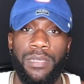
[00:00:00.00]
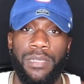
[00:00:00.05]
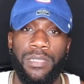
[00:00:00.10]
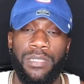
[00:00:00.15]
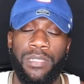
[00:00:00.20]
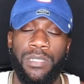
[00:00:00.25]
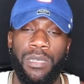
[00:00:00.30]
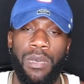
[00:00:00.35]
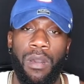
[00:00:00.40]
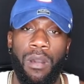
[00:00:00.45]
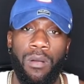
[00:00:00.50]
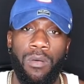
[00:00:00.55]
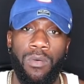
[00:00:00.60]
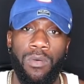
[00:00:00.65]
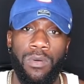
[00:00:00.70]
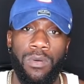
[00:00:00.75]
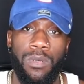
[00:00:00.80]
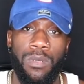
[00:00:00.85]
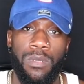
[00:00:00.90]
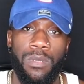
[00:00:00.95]
So,
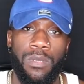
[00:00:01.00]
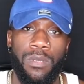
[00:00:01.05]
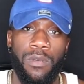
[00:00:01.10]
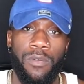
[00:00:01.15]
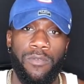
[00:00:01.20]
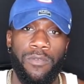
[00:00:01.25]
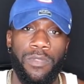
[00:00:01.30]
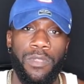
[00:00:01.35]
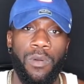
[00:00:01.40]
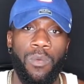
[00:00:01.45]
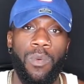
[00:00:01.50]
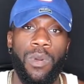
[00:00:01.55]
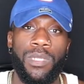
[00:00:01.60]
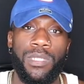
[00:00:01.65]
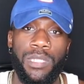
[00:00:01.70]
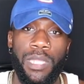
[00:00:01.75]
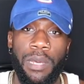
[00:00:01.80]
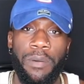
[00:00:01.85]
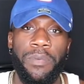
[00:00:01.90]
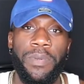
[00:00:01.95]
for the
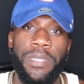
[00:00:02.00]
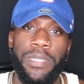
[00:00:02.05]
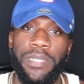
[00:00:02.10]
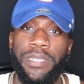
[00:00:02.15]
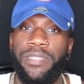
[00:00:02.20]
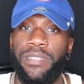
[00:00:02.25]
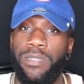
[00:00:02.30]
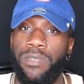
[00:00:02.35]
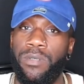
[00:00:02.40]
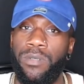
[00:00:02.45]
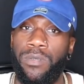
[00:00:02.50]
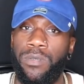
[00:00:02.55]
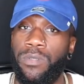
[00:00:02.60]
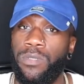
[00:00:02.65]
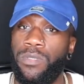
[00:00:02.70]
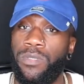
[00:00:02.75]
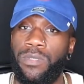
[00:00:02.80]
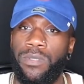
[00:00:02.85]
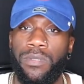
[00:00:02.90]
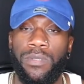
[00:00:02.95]
ones that we did
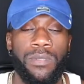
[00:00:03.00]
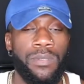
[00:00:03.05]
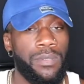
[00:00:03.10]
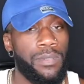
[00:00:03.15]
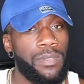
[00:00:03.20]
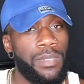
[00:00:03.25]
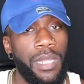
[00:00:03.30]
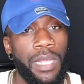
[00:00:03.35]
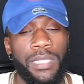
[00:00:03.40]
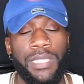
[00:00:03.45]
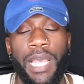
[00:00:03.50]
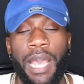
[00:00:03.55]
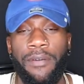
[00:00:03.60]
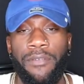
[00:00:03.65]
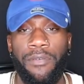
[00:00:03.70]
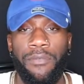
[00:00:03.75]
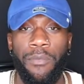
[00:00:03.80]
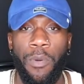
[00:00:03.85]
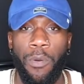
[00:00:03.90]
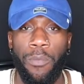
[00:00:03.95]
lose, let's have
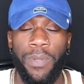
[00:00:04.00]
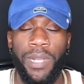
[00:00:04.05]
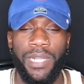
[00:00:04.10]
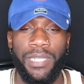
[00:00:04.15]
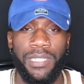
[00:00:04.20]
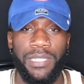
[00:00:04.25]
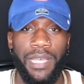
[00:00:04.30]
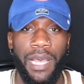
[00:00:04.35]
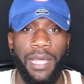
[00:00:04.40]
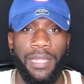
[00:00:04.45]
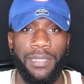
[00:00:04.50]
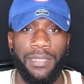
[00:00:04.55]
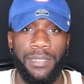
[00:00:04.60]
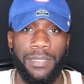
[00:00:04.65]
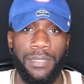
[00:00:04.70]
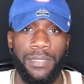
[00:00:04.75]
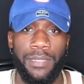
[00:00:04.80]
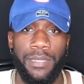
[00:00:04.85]
a moment of silence.